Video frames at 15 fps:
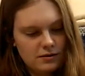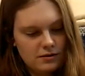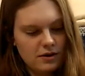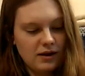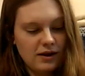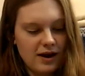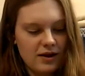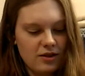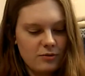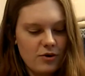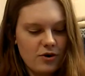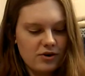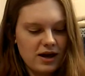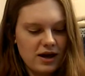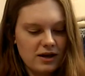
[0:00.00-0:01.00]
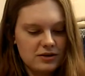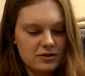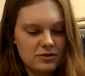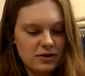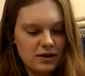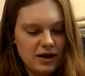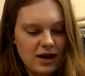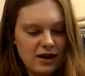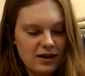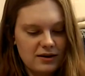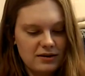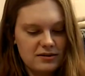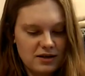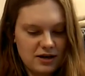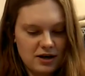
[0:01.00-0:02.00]
collect them all, yeah, so you get
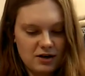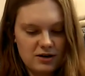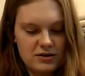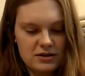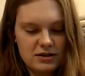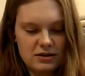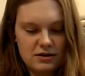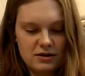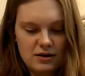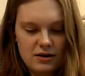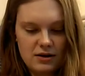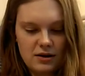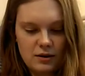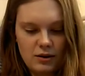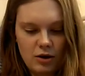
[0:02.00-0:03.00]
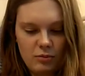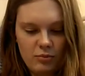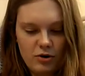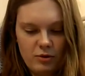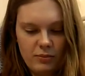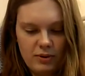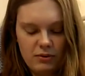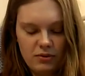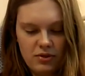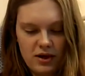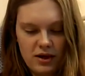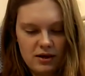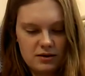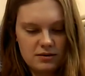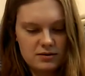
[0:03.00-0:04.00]
like stickers and little pop-out
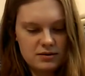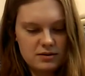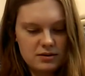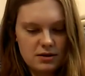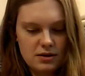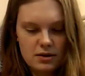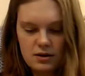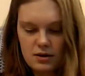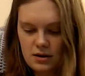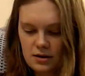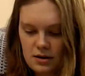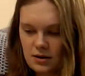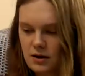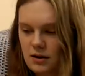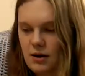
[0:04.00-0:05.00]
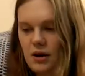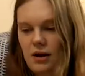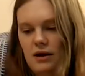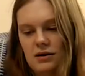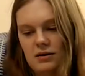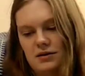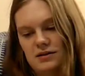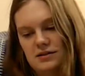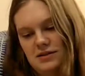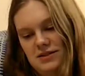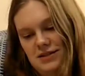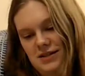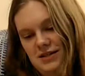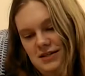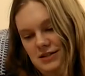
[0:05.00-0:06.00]
things. And it
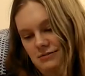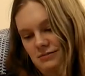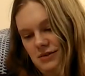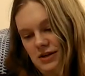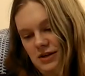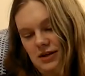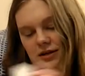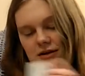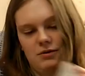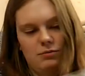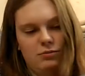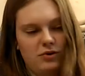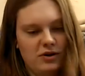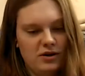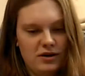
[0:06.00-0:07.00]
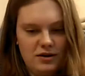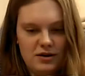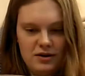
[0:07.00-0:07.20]
says something here, but